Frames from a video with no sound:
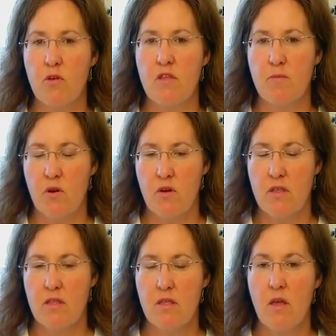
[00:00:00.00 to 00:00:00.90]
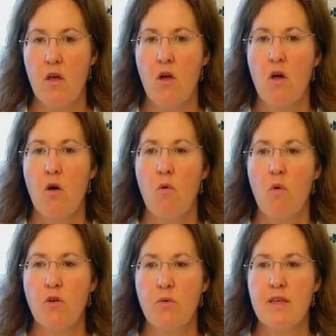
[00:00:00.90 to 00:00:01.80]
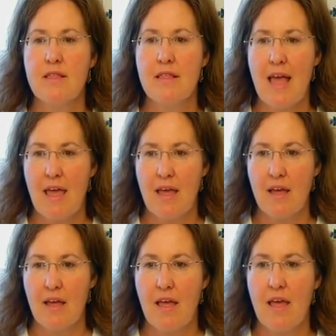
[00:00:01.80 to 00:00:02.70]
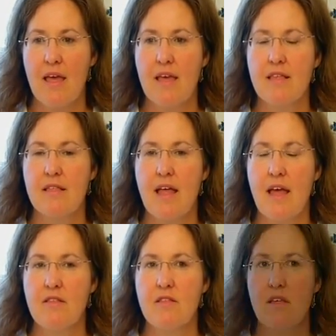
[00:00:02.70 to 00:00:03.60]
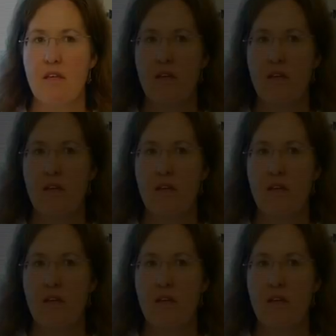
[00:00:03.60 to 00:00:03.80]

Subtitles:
you experience. What we're saying is that